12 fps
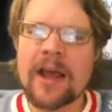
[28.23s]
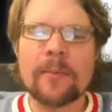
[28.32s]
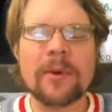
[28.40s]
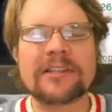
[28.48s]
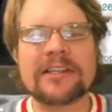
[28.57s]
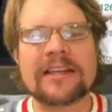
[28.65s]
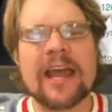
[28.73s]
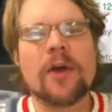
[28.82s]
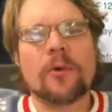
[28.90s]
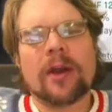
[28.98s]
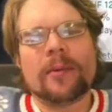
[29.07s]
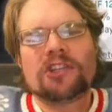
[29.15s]
But today
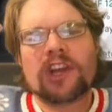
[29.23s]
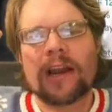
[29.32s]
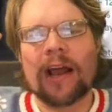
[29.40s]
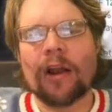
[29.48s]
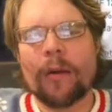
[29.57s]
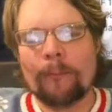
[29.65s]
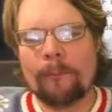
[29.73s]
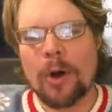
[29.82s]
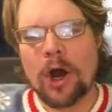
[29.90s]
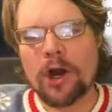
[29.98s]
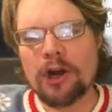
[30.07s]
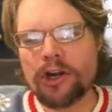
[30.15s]
we're going to be checking out
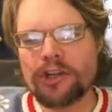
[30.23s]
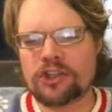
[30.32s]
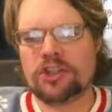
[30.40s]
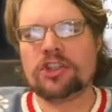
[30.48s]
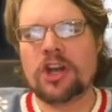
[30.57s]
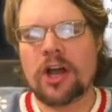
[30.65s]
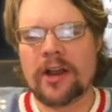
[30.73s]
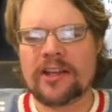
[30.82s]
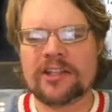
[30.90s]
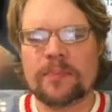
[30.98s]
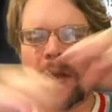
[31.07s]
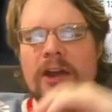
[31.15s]
Bard Sung,
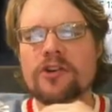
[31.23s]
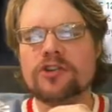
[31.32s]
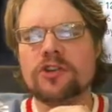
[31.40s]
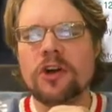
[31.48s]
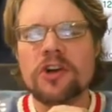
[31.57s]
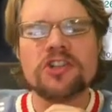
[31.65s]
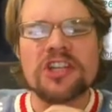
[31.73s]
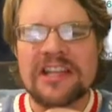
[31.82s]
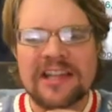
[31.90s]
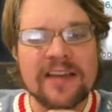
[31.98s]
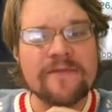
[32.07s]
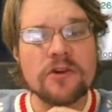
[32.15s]
Inspire Songs and
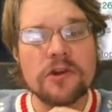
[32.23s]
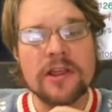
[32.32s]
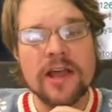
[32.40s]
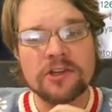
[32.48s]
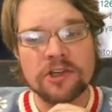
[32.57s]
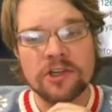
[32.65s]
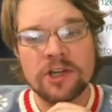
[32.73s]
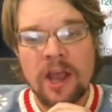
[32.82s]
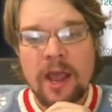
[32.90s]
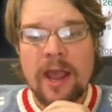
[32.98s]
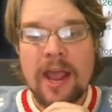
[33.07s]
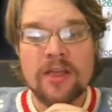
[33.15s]
Live Your Legend
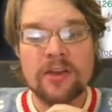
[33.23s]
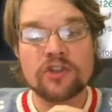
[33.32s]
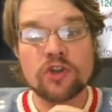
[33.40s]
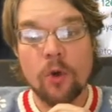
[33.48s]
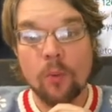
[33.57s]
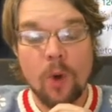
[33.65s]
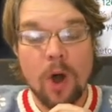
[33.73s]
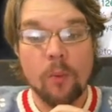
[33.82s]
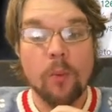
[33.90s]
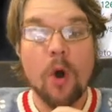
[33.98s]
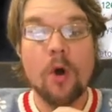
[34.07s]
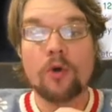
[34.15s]
in this, co
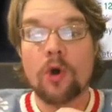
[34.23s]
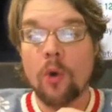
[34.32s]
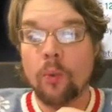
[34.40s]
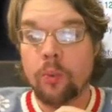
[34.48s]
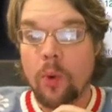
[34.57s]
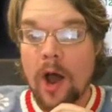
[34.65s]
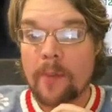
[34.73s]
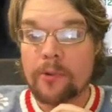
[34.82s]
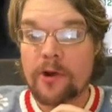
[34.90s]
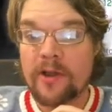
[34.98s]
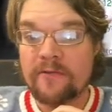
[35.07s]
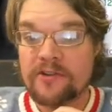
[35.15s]
whoa,
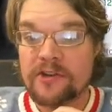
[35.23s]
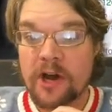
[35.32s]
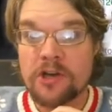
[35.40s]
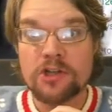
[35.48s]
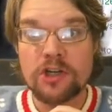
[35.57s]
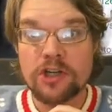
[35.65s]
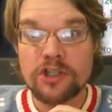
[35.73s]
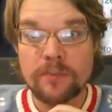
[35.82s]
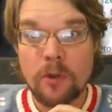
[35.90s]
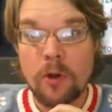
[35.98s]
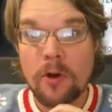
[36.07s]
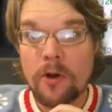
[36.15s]
cooperative dungeon
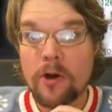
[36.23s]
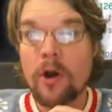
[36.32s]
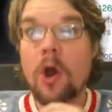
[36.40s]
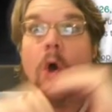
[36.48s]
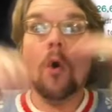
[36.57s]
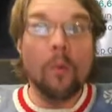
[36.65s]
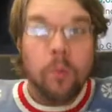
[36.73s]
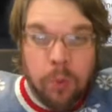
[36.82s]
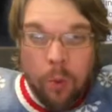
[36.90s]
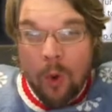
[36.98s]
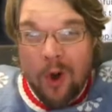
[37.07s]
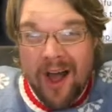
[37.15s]
explorer?
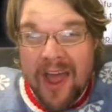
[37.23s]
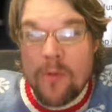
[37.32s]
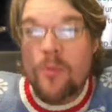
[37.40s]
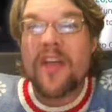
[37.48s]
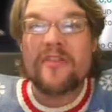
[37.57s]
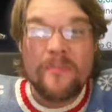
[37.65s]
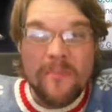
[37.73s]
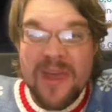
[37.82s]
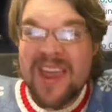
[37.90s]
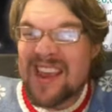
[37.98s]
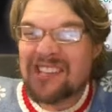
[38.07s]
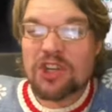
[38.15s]
What? With
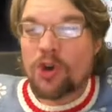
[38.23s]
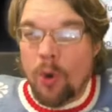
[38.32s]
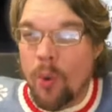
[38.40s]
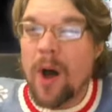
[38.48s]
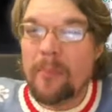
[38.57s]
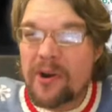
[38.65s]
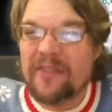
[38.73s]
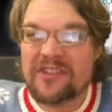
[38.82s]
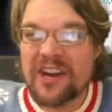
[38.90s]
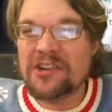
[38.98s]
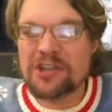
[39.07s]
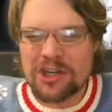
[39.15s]
minis? A cooperative
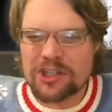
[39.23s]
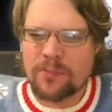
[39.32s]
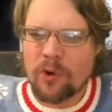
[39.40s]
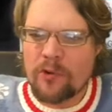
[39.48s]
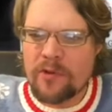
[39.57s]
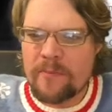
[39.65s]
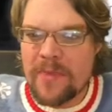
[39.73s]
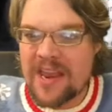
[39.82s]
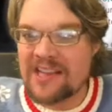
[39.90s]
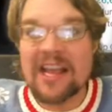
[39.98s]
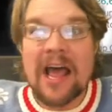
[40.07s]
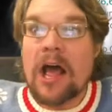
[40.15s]
dungeon explorer with
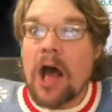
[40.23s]
minis?